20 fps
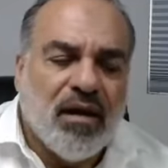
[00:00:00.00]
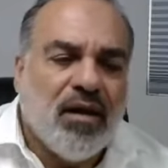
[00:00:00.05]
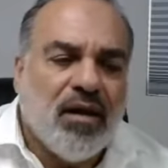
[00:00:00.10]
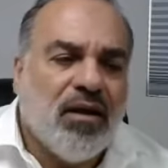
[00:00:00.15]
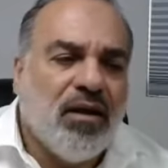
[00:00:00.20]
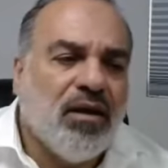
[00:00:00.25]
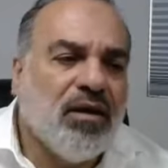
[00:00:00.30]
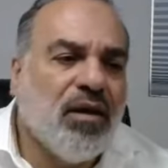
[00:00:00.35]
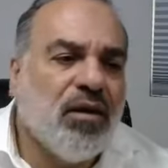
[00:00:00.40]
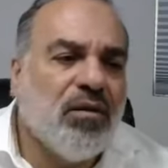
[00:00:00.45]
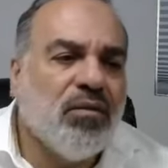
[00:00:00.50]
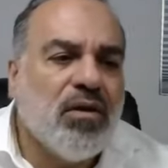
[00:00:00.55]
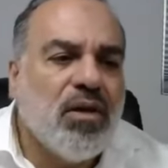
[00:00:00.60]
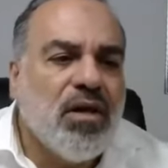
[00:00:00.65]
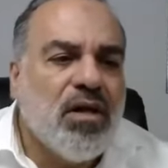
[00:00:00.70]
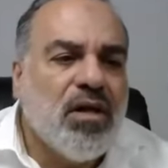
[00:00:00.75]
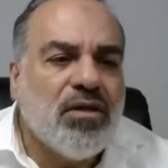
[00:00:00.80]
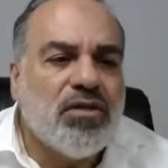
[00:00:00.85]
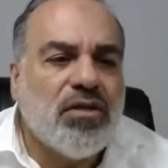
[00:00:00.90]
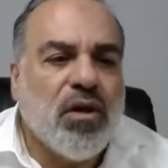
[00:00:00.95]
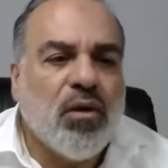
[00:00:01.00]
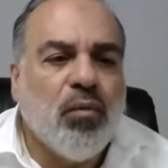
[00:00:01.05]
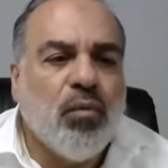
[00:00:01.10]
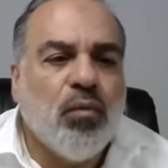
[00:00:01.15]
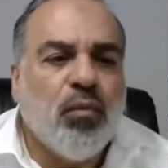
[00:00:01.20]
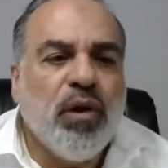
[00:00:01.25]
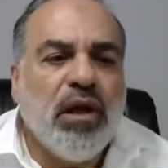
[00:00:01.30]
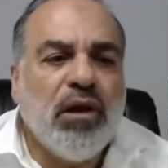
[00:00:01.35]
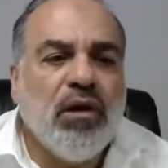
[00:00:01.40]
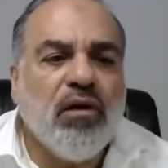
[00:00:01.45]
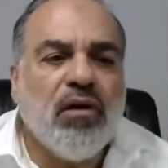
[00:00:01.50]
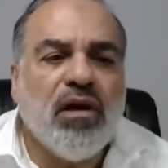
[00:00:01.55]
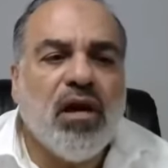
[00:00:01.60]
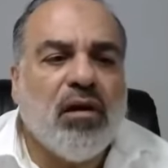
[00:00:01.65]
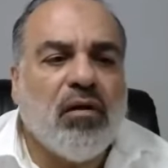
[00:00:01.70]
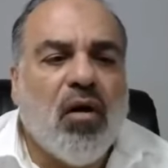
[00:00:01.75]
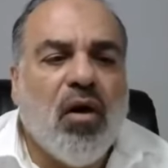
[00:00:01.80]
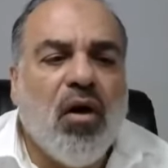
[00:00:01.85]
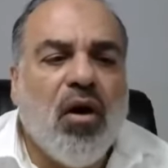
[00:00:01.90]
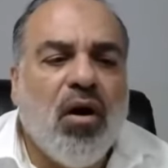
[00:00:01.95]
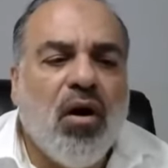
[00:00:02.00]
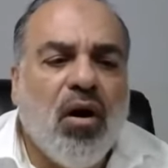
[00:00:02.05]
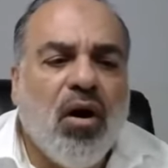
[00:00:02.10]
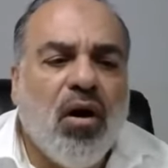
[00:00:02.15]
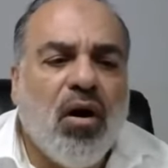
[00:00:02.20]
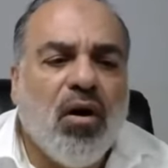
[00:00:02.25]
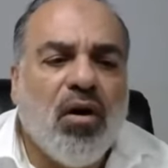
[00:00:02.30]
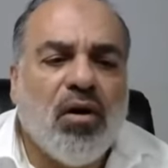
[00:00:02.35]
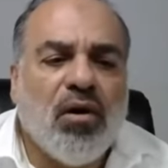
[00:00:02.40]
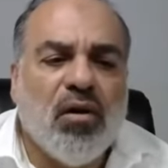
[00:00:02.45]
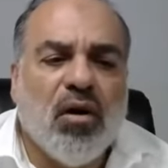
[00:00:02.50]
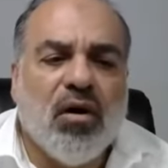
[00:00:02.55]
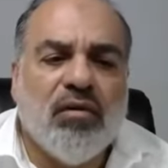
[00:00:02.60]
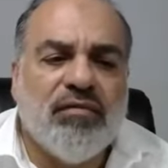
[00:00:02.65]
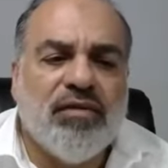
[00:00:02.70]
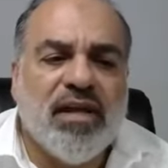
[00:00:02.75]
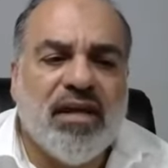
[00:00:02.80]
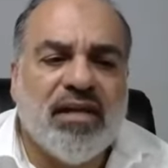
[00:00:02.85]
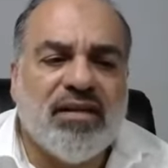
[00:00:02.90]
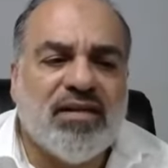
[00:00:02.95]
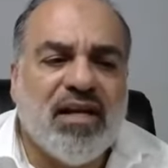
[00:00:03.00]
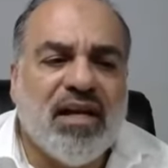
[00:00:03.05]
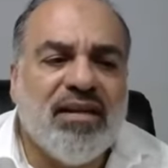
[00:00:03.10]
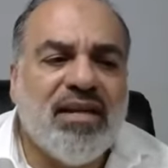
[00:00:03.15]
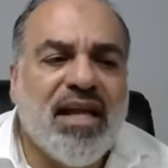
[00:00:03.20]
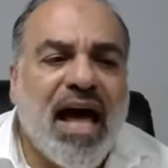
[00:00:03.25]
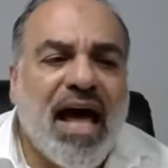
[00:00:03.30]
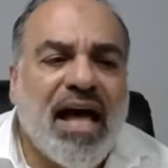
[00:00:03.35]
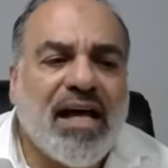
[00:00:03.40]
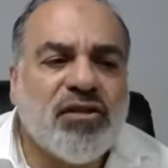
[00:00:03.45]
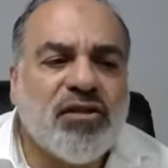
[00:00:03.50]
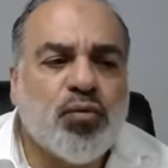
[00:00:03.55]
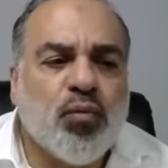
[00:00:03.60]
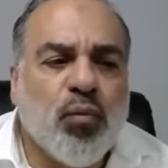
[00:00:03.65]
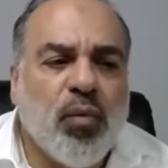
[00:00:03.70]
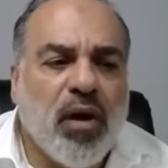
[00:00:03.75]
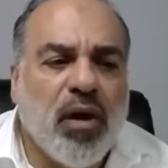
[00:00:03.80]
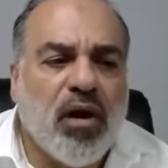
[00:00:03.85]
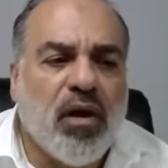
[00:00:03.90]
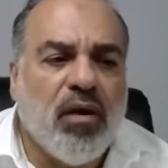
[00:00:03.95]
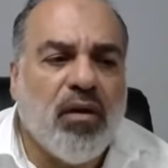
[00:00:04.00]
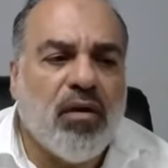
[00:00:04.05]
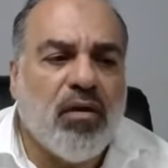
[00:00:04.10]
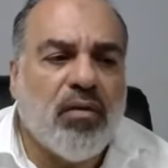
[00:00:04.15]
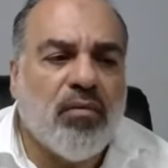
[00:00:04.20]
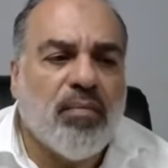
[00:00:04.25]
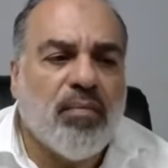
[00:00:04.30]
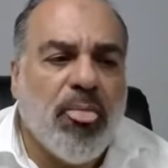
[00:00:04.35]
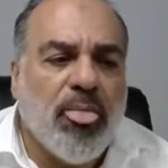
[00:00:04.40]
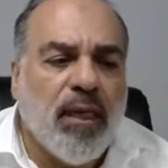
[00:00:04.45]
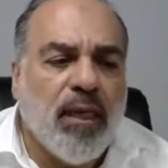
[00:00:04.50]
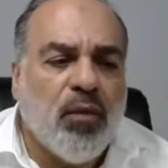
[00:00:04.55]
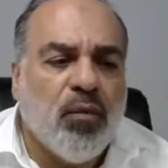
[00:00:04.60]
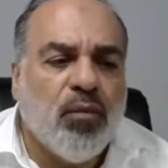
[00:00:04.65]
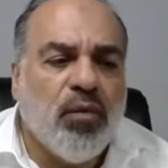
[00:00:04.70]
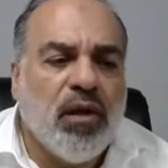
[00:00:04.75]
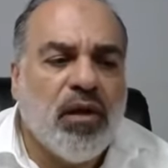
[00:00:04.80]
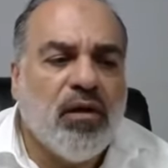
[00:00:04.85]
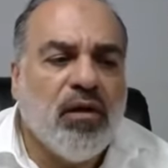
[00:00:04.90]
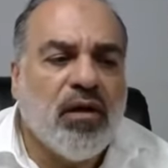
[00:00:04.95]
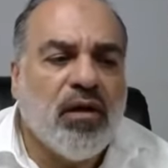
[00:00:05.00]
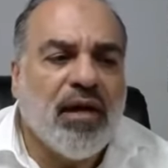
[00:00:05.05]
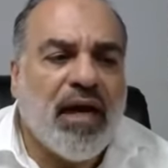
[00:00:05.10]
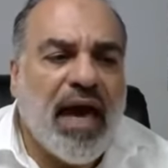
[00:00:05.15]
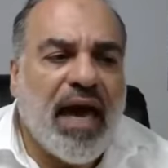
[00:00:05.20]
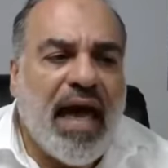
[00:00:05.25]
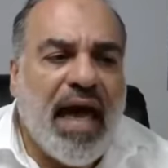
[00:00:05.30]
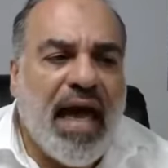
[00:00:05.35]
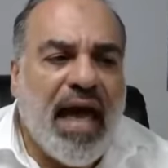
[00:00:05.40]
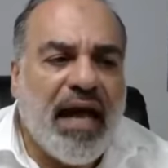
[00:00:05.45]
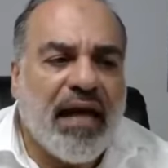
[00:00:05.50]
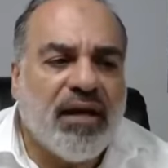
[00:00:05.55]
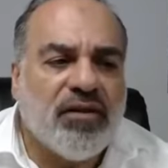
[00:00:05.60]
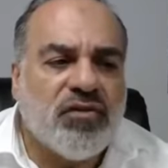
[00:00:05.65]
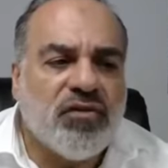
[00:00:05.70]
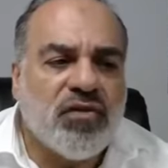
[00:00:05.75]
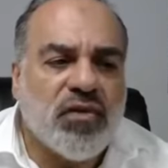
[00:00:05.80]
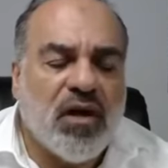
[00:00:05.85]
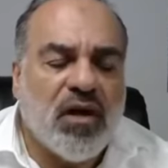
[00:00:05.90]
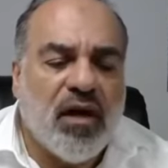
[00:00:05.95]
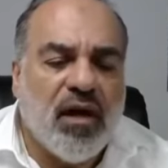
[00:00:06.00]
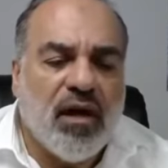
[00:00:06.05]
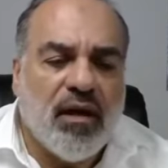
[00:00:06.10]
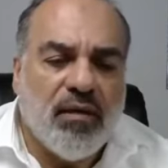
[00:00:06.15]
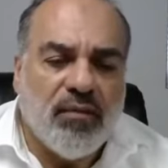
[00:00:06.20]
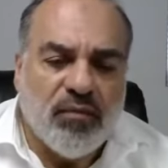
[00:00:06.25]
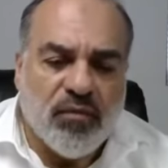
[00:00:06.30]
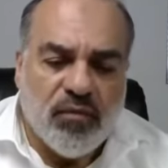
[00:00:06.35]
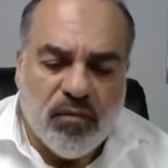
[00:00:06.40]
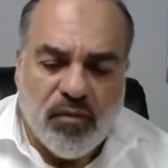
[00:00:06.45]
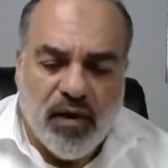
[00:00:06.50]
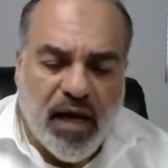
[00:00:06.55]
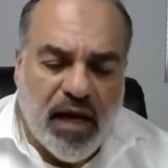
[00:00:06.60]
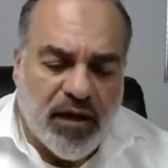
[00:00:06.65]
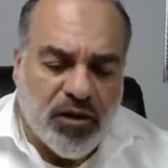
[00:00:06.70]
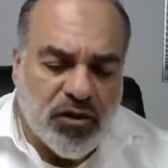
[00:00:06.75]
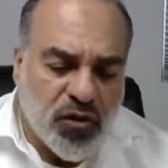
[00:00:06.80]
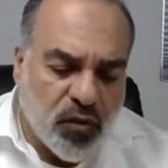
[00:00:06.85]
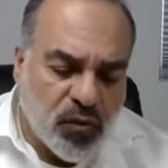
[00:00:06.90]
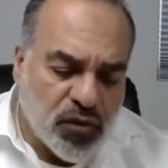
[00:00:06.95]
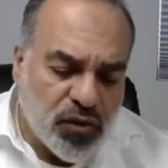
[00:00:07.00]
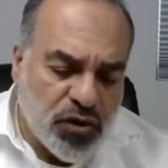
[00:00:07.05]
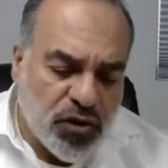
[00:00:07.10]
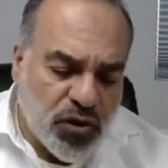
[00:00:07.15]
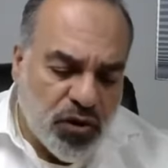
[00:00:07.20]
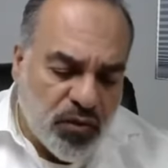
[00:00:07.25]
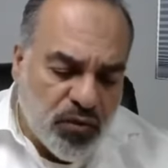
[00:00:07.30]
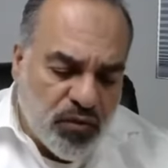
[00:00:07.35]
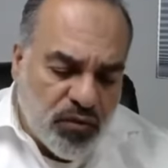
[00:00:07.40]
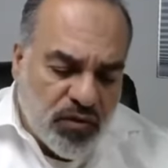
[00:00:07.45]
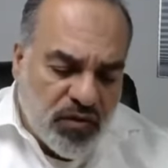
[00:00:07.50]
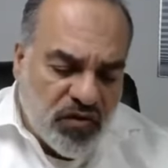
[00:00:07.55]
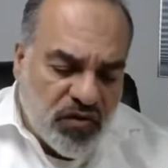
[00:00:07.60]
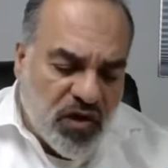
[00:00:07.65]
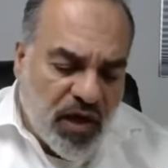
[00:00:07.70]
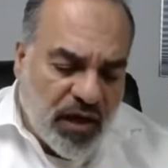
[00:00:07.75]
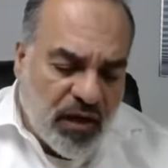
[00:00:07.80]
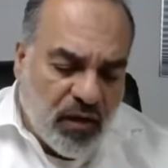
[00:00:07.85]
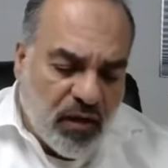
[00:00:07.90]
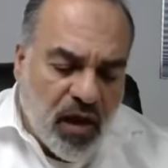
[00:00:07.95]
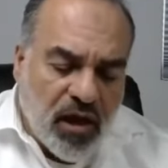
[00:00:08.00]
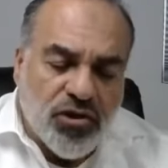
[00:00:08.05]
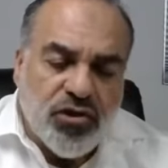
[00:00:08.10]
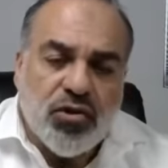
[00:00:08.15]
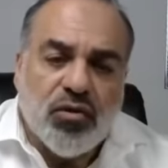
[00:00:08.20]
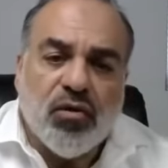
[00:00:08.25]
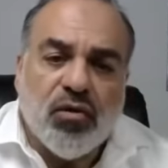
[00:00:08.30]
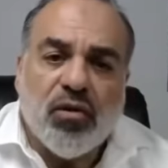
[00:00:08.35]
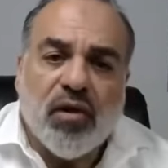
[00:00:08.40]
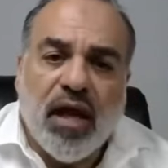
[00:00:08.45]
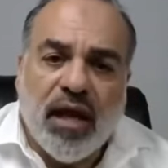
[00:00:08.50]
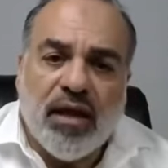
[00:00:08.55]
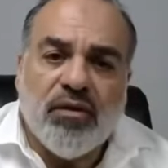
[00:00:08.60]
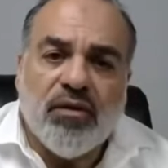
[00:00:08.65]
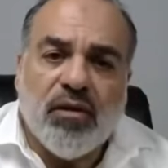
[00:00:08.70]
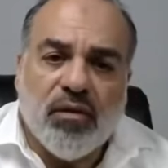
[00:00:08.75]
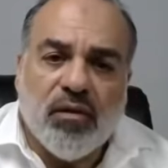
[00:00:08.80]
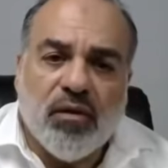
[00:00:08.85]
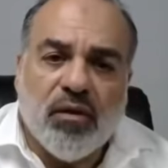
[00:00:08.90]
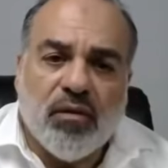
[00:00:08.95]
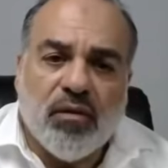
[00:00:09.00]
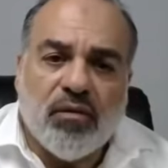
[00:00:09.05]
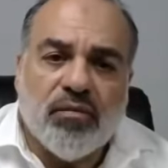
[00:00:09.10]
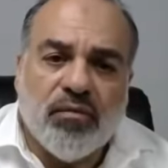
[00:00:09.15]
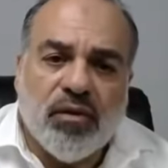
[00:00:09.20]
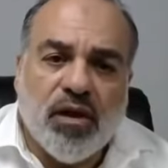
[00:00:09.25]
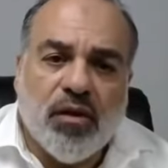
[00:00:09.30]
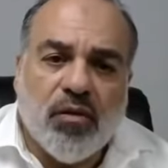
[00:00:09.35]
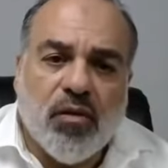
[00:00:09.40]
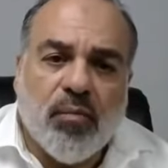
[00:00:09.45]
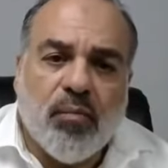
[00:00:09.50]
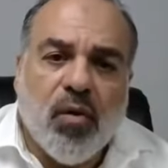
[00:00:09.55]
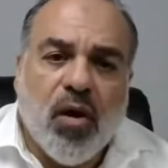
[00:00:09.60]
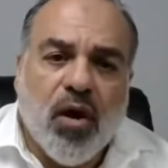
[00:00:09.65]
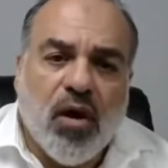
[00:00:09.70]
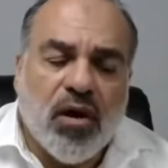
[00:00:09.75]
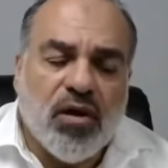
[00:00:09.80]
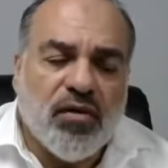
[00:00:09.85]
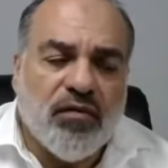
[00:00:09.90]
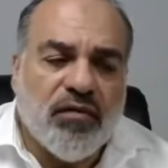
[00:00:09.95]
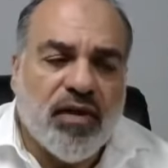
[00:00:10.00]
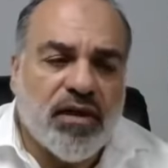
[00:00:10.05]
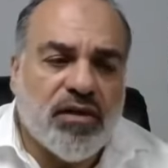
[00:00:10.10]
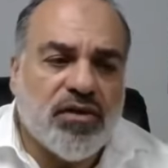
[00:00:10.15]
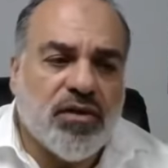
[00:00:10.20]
You know, so we look at all of this, and that's where we look at what I told you, the psychological and the neuro part of it.